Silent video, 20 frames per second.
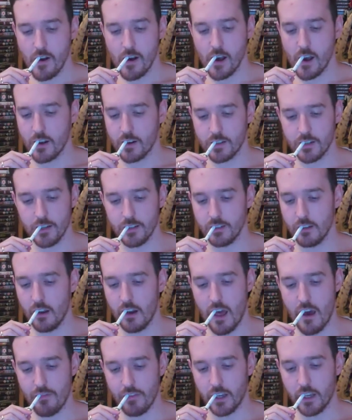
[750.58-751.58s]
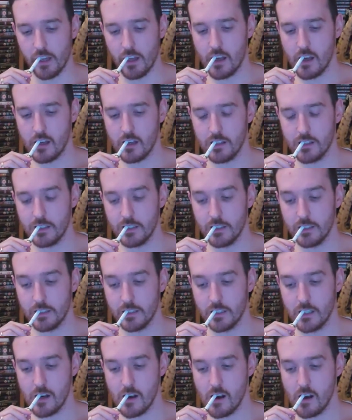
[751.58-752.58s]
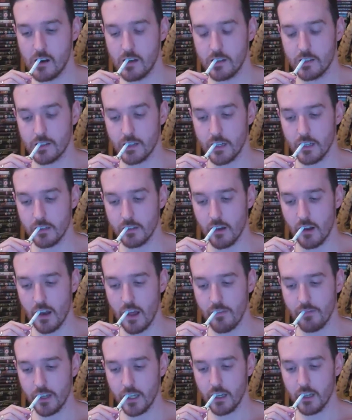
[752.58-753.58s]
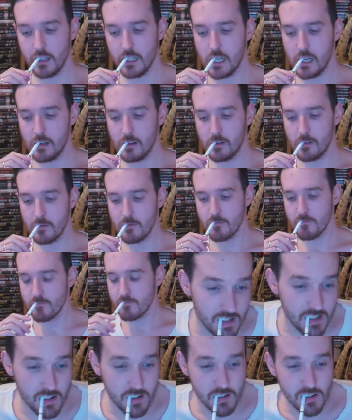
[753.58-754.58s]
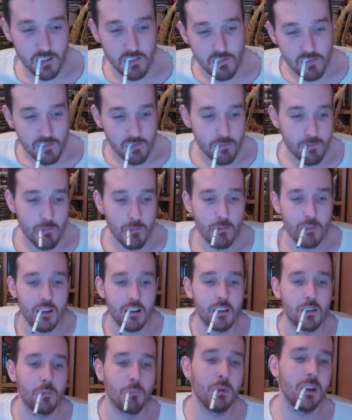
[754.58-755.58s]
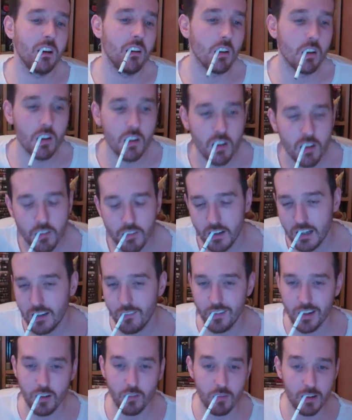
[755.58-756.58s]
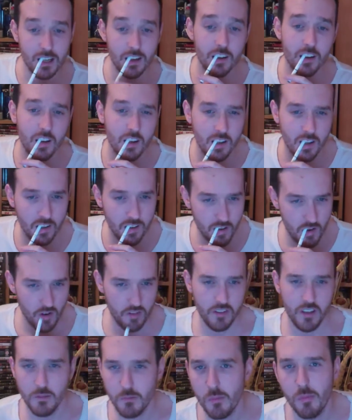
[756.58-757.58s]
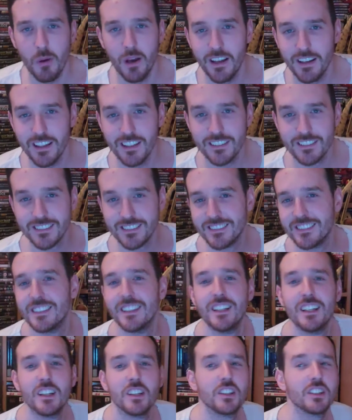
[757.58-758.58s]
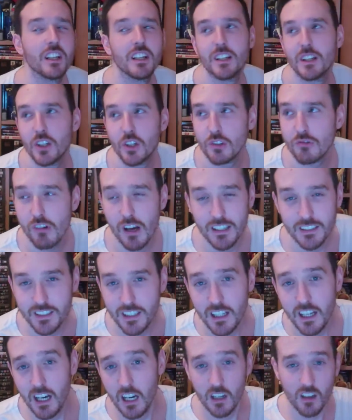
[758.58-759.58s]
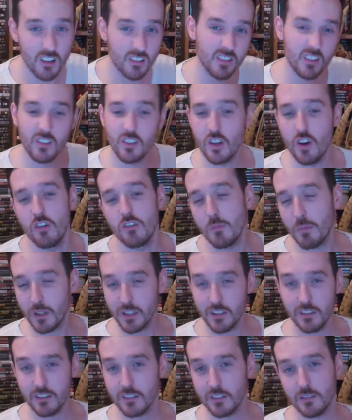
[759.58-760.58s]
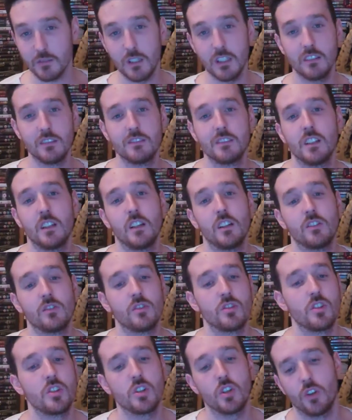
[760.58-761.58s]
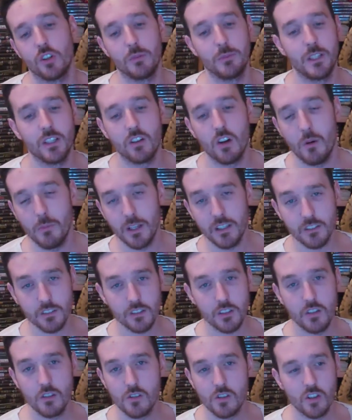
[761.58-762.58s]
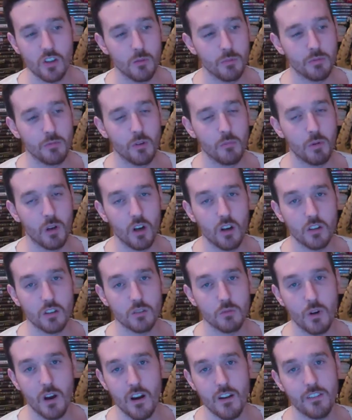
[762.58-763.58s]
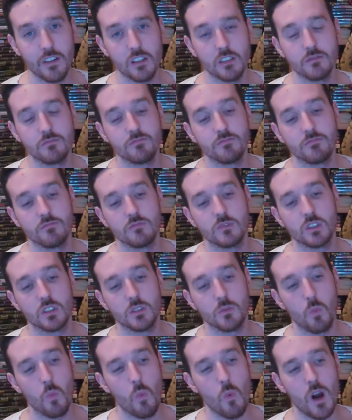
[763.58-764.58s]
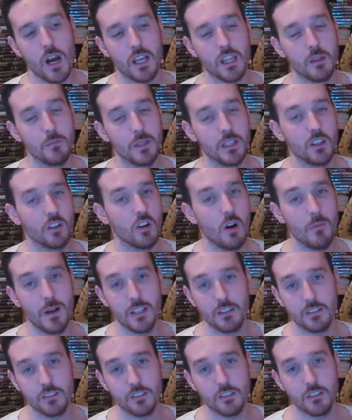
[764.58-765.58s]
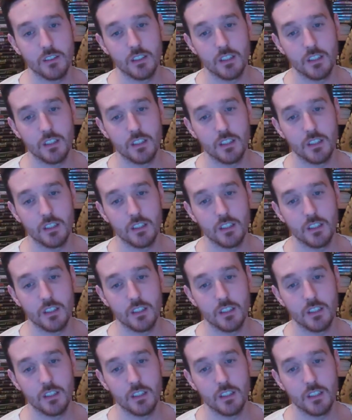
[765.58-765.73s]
And she's not laughing. She's not laughing. Go. That's me done. I've had a rant. I feel a bit better now. Just had a good rant. I'd love to know your opinions as well. So just chuck them in the comments. YouTube, the blog, wherever. Just whack them in the comments.